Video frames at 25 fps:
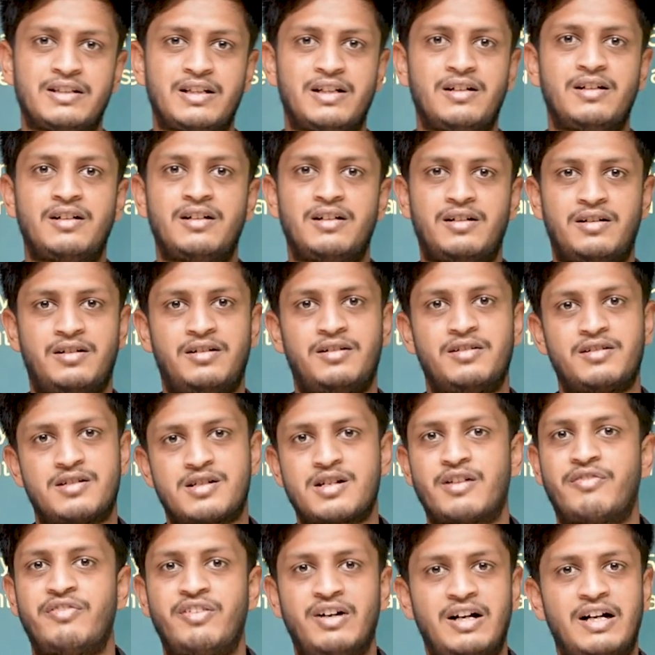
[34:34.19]
the
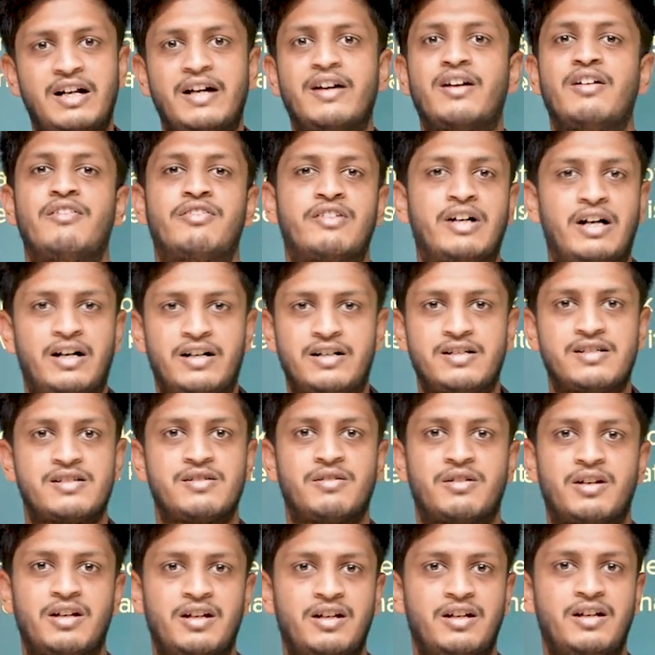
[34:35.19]
shuffle deck of cards,
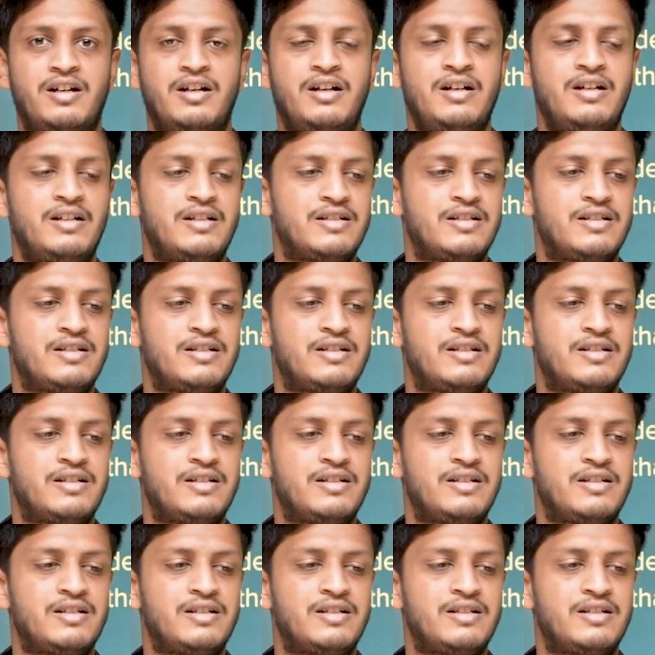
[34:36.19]
okay?